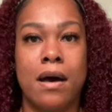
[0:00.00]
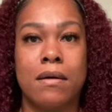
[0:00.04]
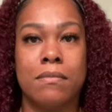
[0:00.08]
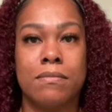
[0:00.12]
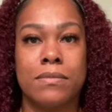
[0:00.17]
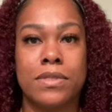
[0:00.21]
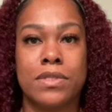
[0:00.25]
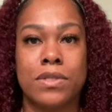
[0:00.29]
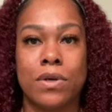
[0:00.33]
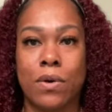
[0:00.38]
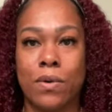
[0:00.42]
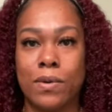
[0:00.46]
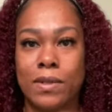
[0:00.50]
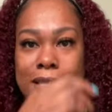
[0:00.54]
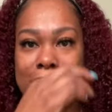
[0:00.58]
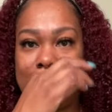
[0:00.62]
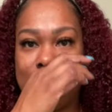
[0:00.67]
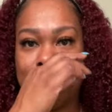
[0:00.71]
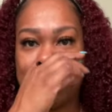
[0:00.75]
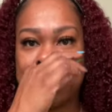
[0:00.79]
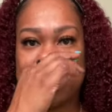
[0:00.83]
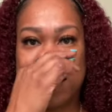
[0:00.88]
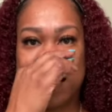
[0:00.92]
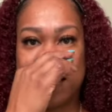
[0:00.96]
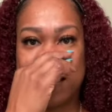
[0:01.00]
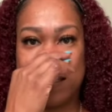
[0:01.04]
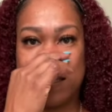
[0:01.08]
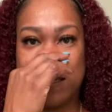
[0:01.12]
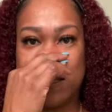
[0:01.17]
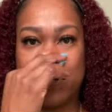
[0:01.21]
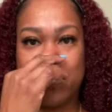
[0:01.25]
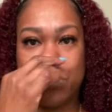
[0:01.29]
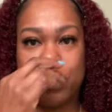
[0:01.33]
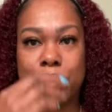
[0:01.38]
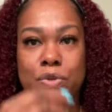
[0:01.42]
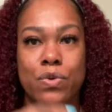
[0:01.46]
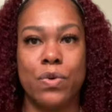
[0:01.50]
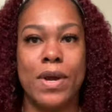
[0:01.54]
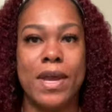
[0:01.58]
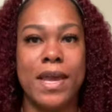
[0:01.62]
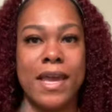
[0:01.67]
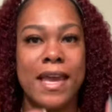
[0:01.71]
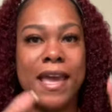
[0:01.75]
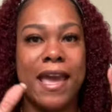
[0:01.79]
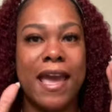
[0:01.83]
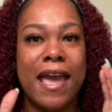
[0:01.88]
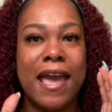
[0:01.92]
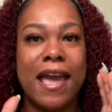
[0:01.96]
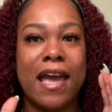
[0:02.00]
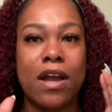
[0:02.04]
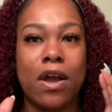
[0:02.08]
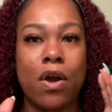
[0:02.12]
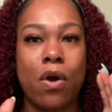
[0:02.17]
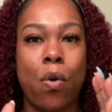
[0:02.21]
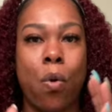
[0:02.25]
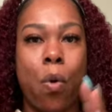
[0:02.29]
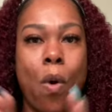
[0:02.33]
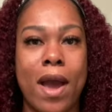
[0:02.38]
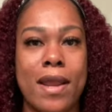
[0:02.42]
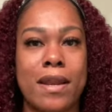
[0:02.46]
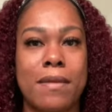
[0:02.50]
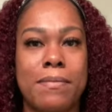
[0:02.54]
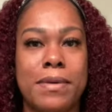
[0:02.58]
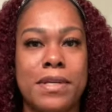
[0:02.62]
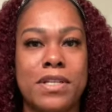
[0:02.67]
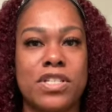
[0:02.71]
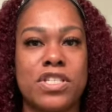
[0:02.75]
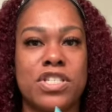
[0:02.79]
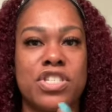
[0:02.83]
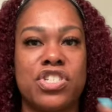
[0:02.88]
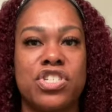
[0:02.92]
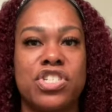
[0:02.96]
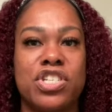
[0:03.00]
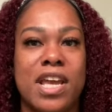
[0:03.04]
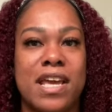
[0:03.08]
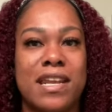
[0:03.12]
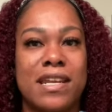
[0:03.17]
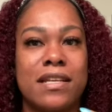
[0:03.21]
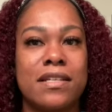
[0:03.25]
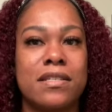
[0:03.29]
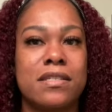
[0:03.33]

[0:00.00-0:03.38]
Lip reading: So that was not an issue. It had quite a bit of shedding